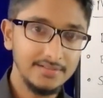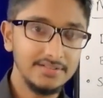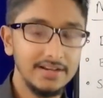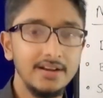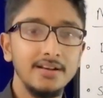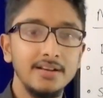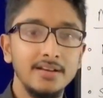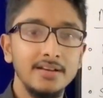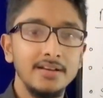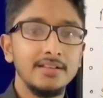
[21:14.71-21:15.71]
Still,
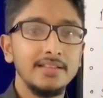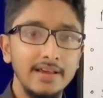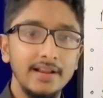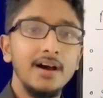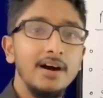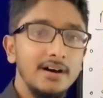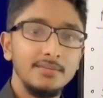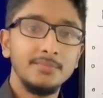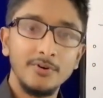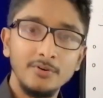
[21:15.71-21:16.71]
there are
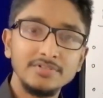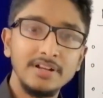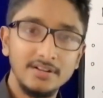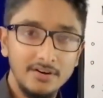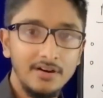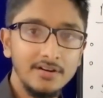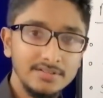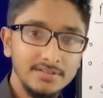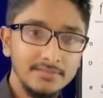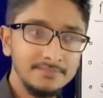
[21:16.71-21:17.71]
pros and
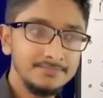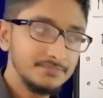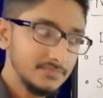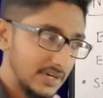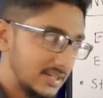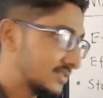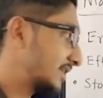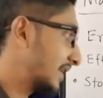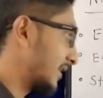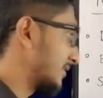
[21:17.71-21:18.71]
cons, but
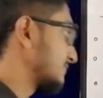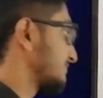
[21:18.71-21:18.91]
still,